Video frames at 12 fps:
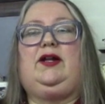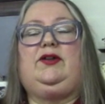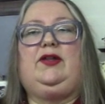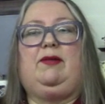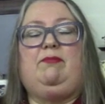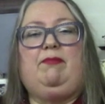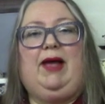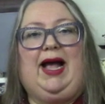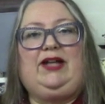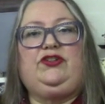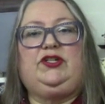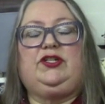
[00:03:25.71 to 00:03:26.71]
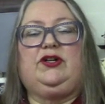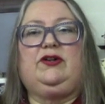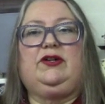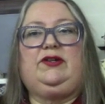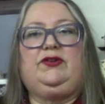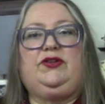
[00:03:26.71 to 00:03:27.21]
that matches our
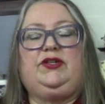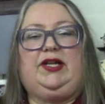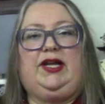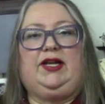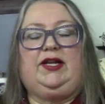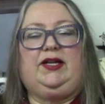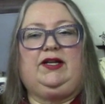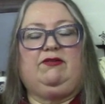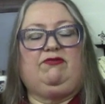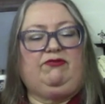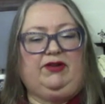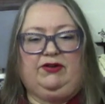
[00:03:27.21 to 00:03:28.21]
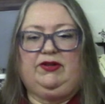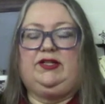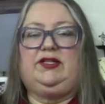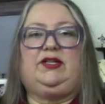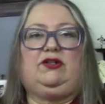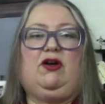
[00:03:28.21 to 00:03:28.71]
understanding of
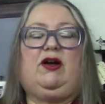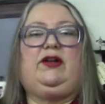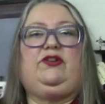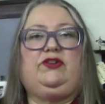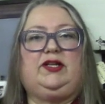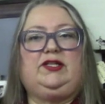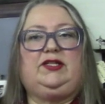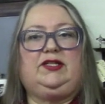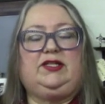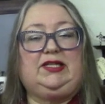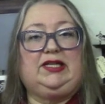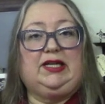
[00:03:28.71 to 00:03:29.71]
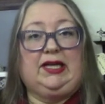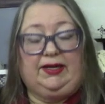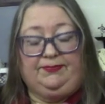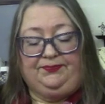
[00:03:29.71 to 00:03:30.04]
fairness and law and justice today.